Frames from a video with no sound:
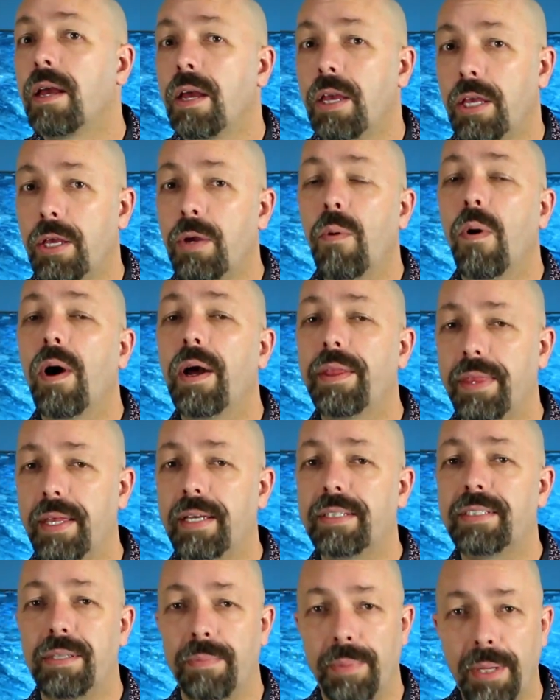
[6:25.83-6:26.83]
You want
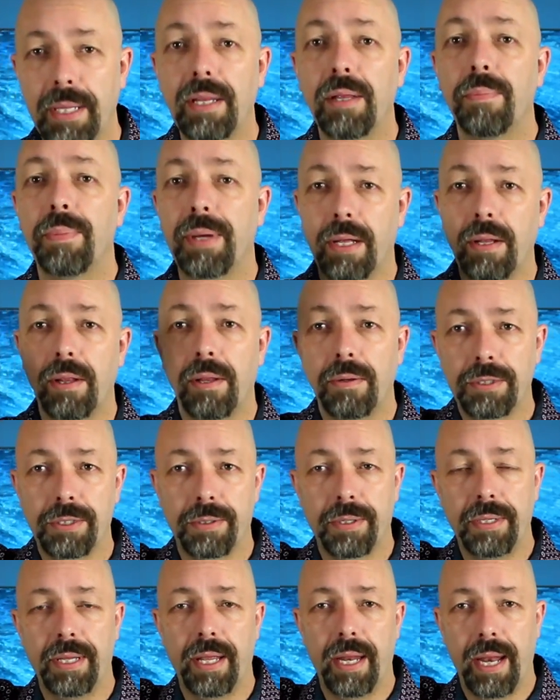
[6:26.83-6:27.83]
this to be a little bit
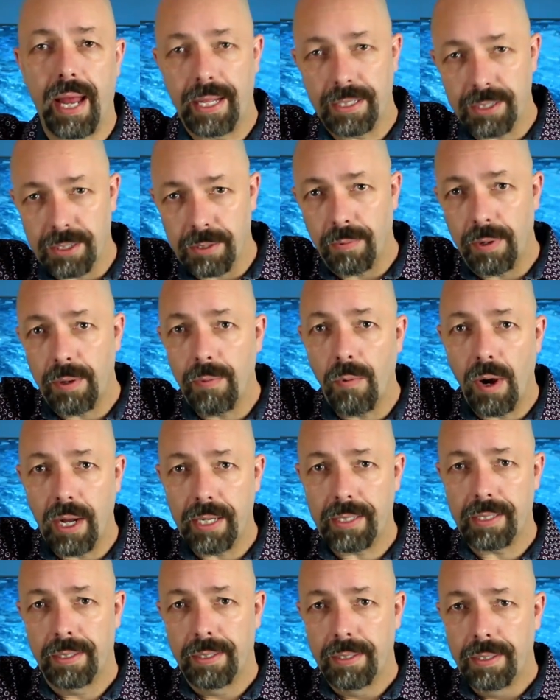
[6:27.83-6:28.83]
closer in than that. So we
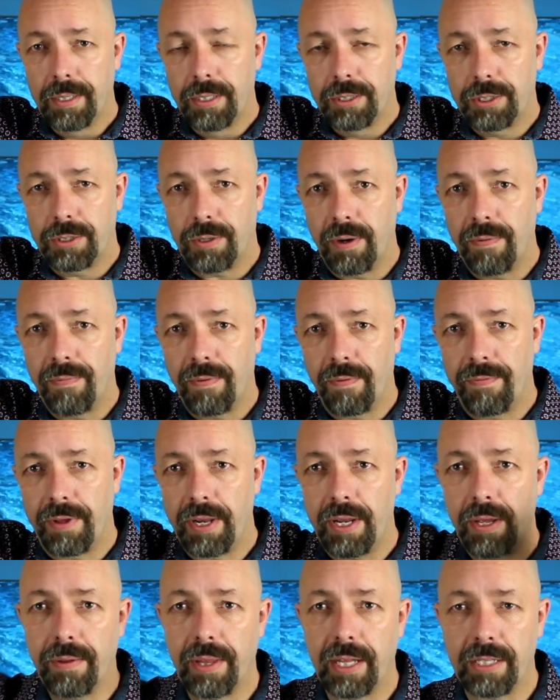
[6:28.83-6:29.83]
want sort of a
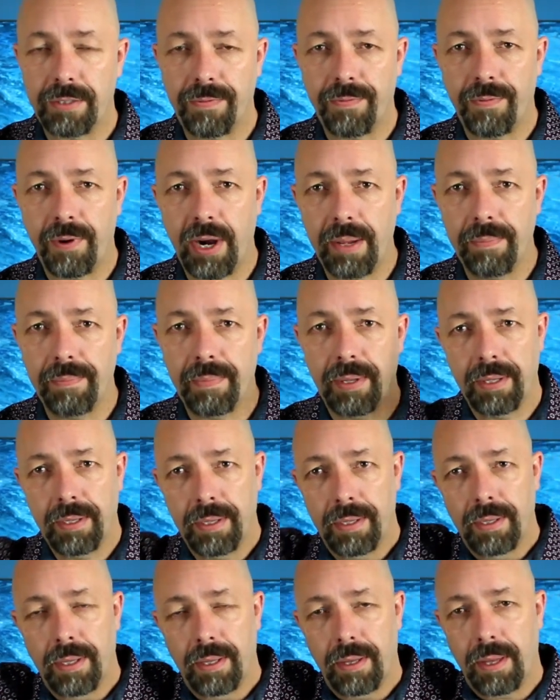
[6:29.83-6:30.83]
video that's framed,
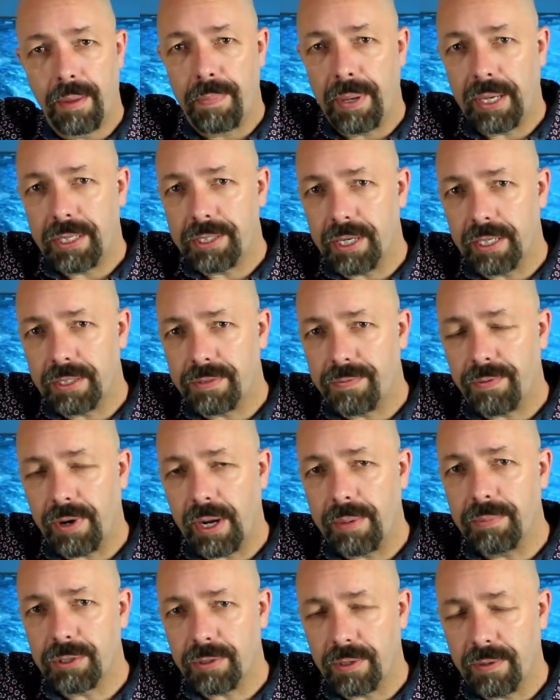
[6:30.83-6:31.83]
the picture that's
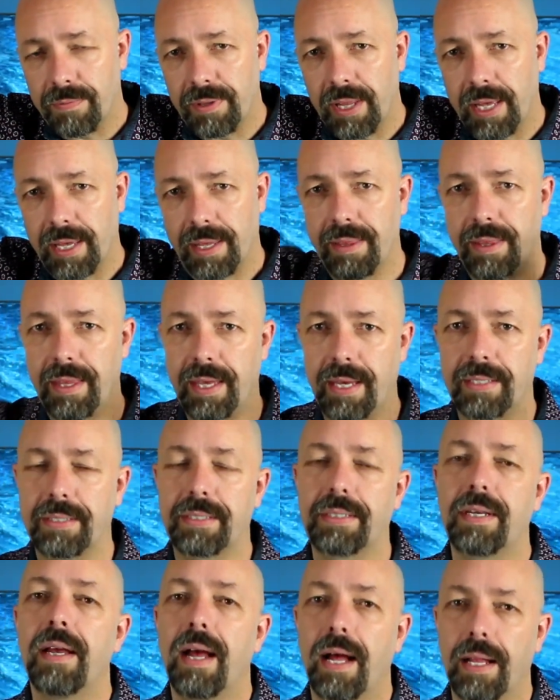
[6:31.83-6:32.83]
framed sort of like
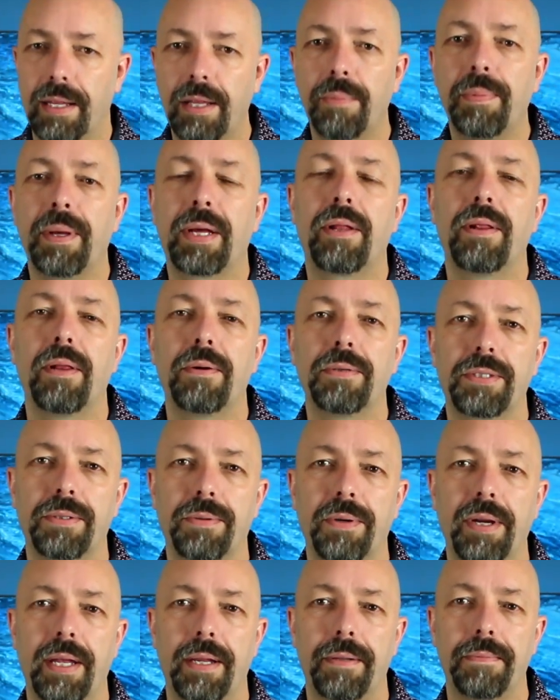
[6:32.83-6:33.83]
this, a little bit
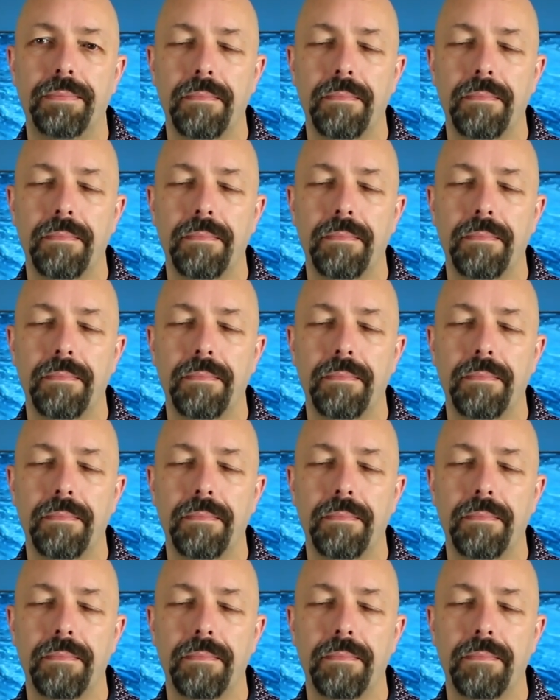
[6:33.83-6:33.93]
closer in.